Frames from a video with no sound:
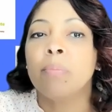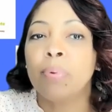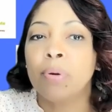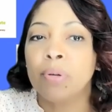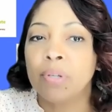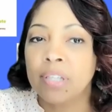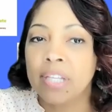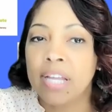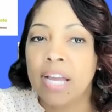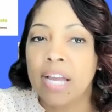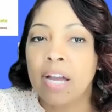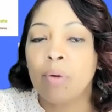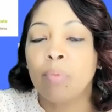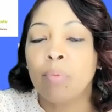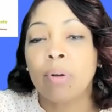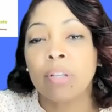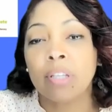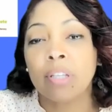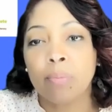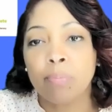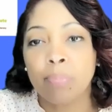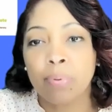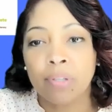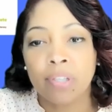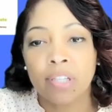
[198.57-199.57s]
pull out while
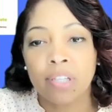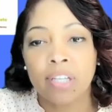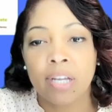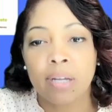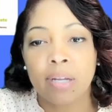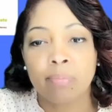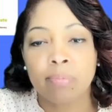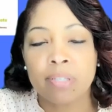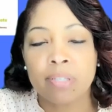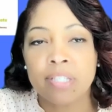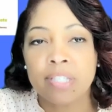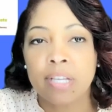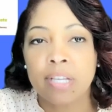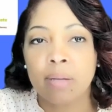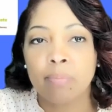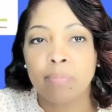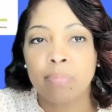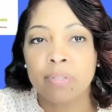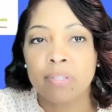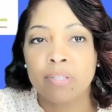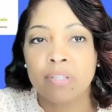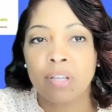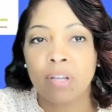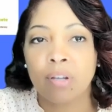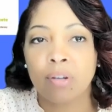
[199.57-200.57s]
I'm pulling up this
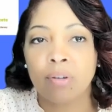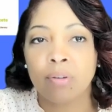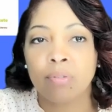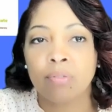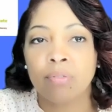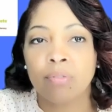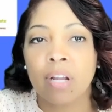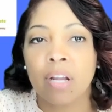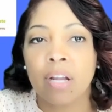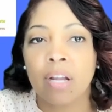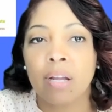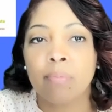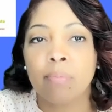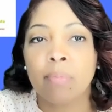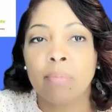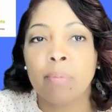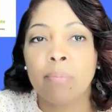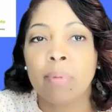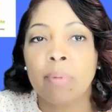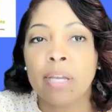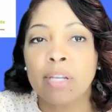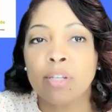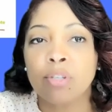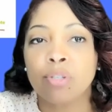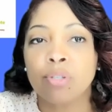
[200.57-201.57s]
episode, um,
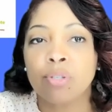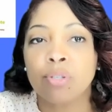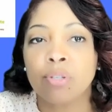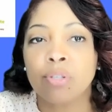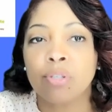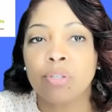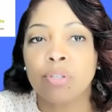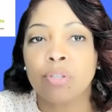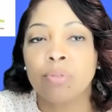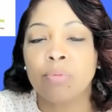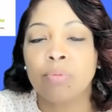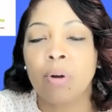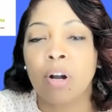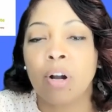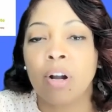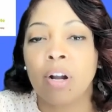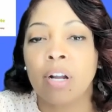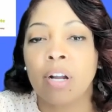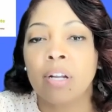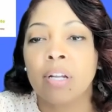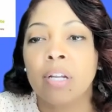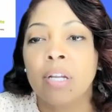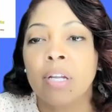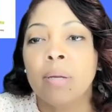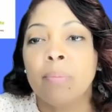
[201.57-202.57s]
make sure you
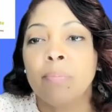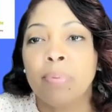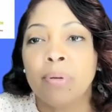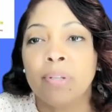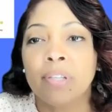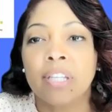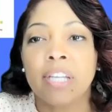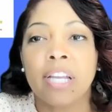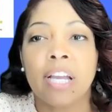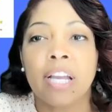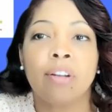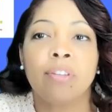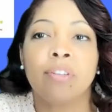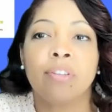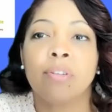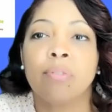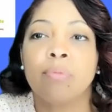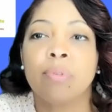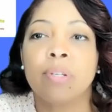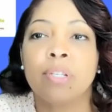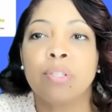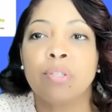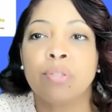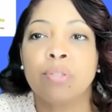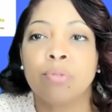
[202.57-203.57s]
are pulling out your
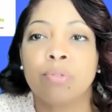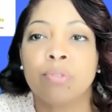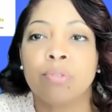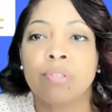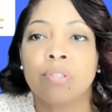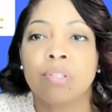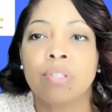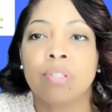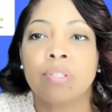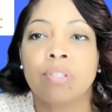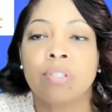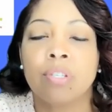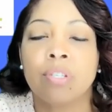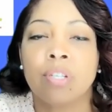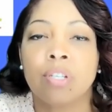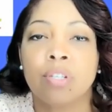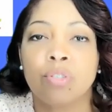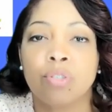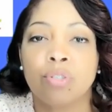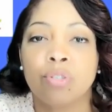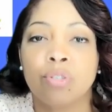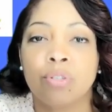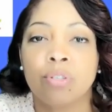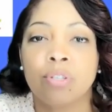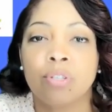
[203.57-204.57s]
resources to
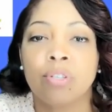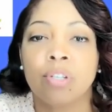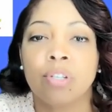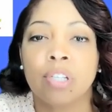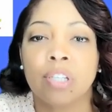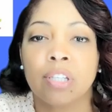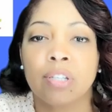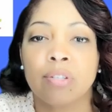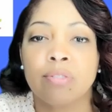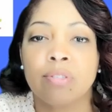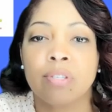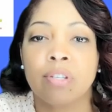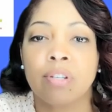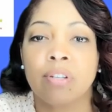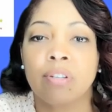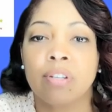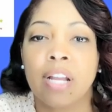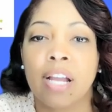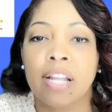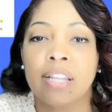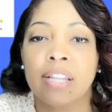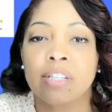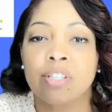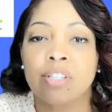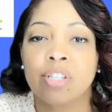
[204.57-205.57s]
ensure you're closing your
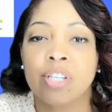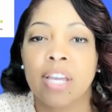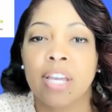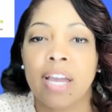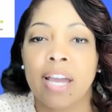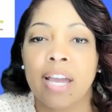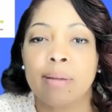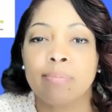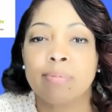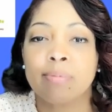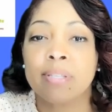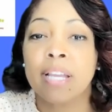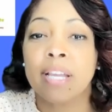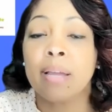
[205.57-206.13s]
knowledge gaps.